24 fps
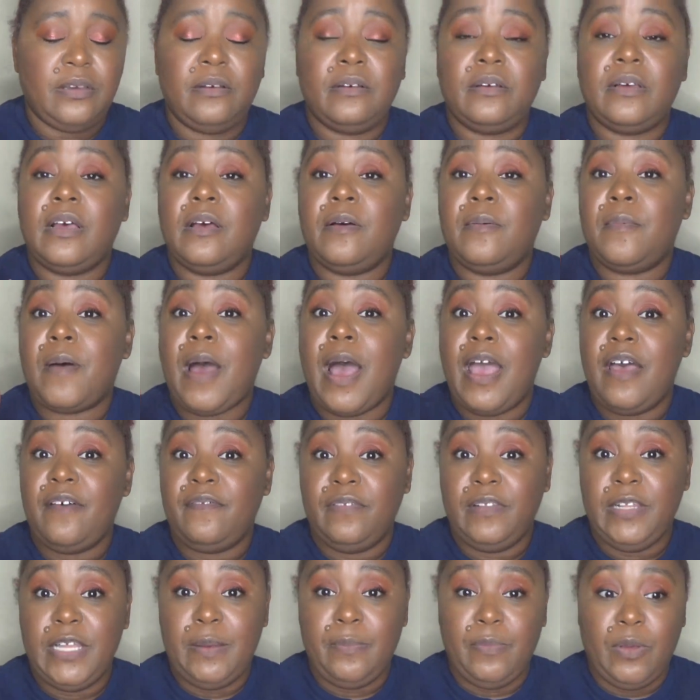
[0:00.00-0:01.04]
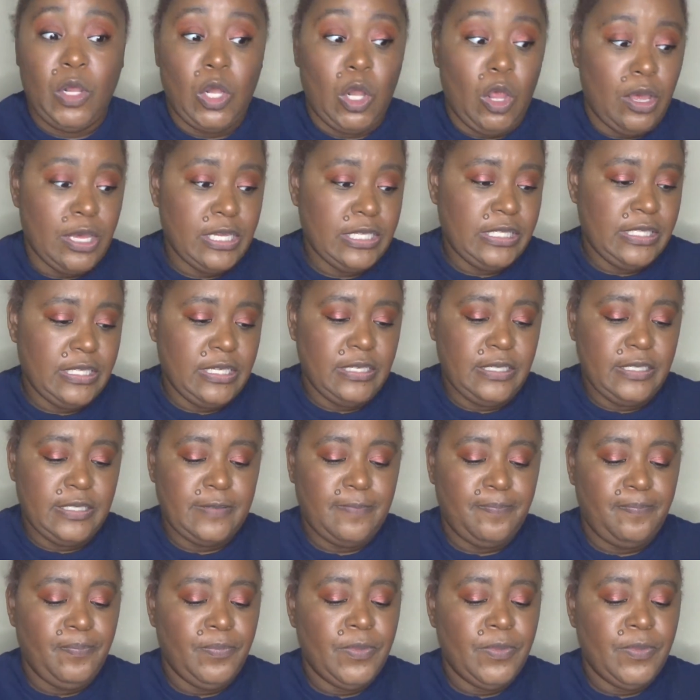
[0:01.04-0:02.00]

I have lip glosses.